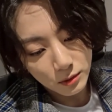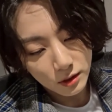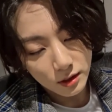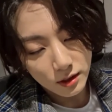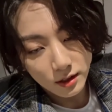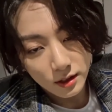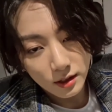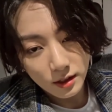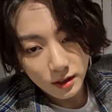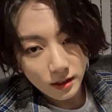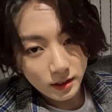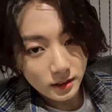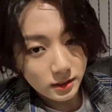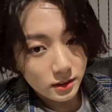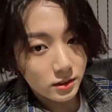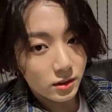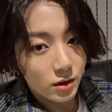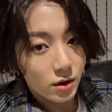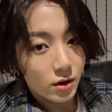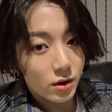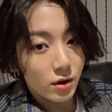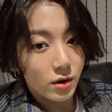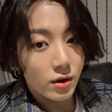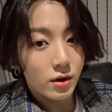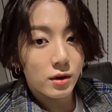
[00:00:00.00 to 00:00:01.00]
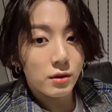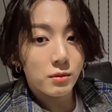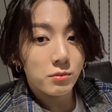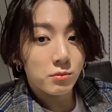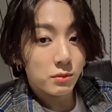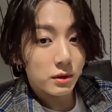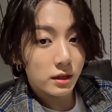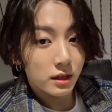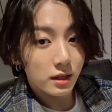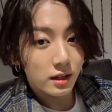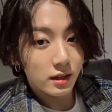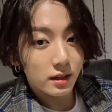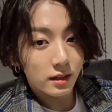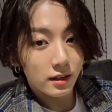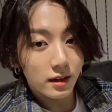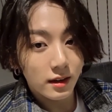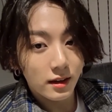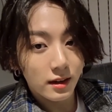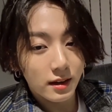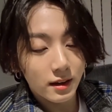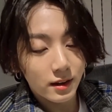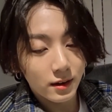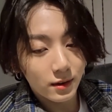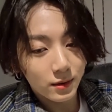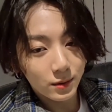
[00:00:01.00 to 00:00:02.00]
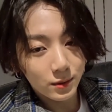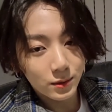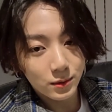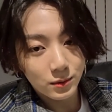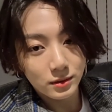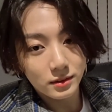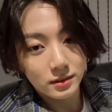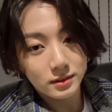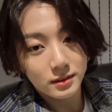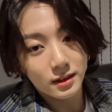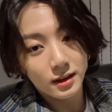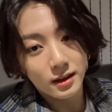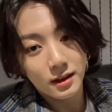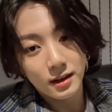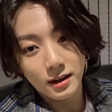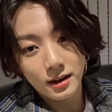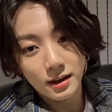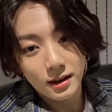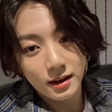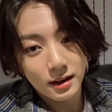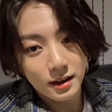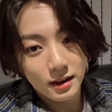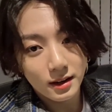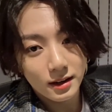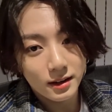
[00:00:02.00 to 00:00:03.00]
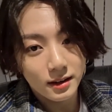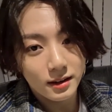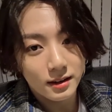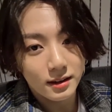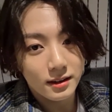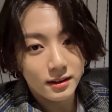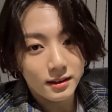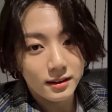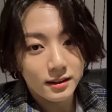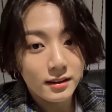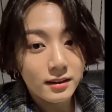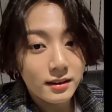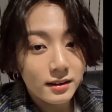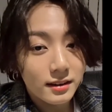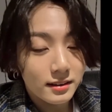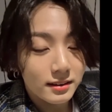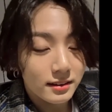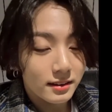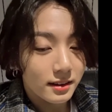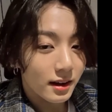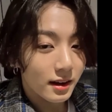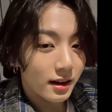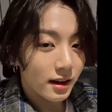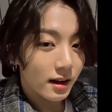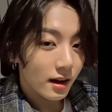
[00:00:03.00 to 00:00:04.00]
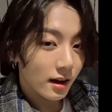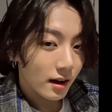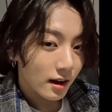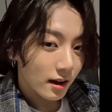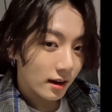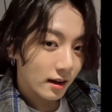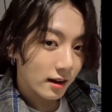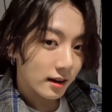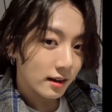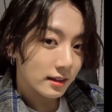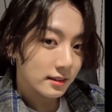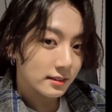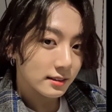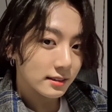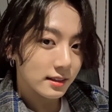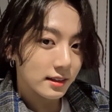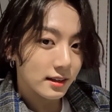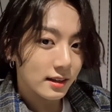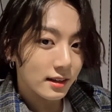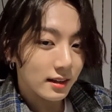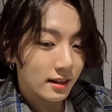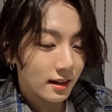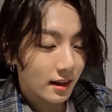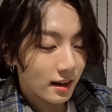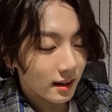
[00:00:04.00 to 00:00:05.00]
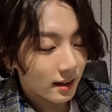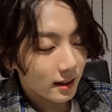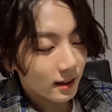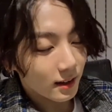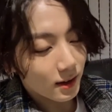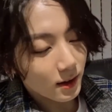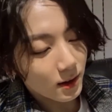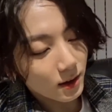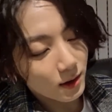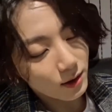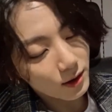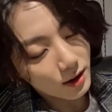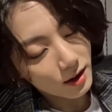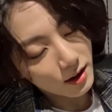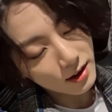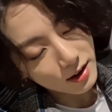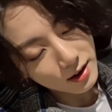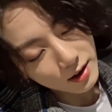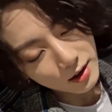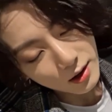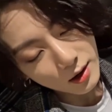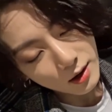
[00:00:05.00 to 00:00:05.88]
Okay, every member do their self. Sorry for my English.